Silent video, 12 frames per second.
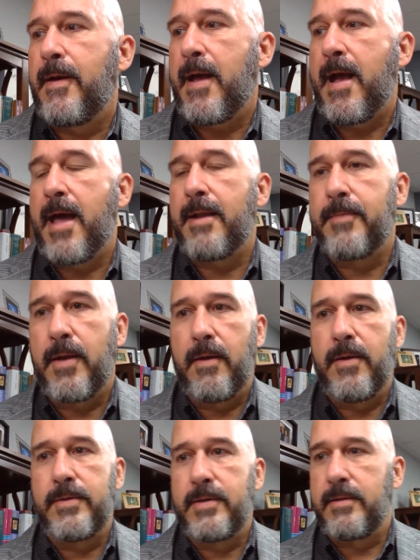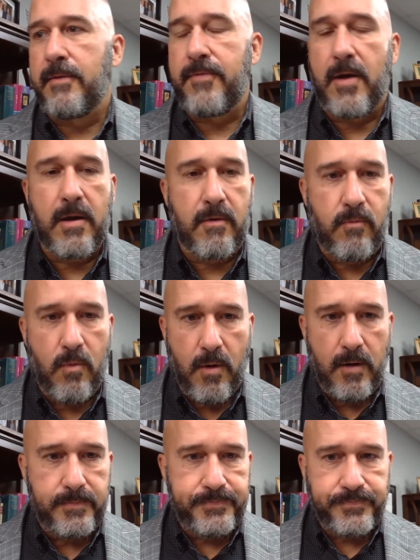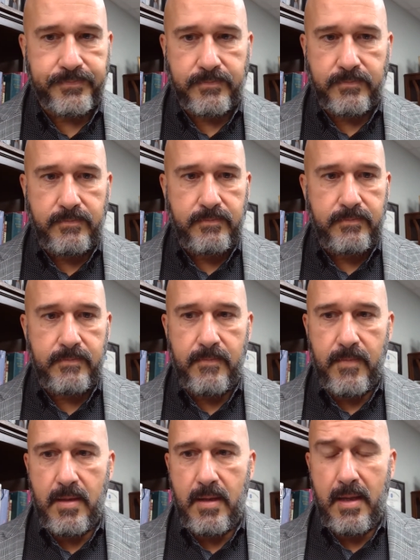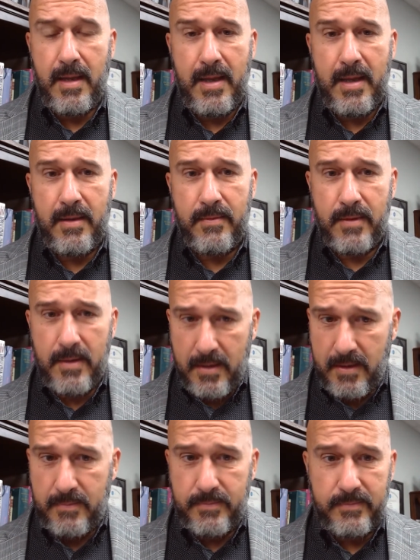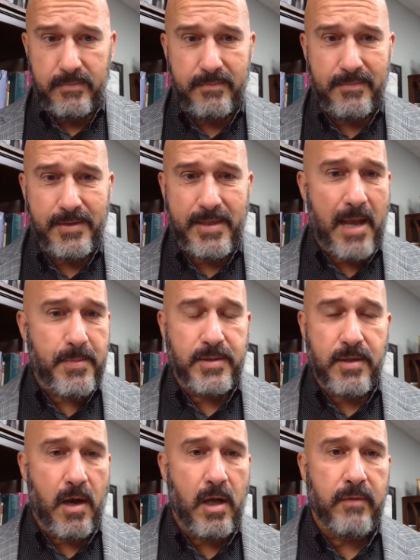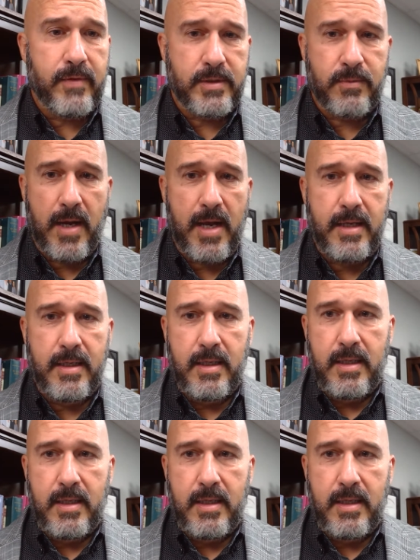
Adam goes in the fog of war. And um, this happens to all of us, right?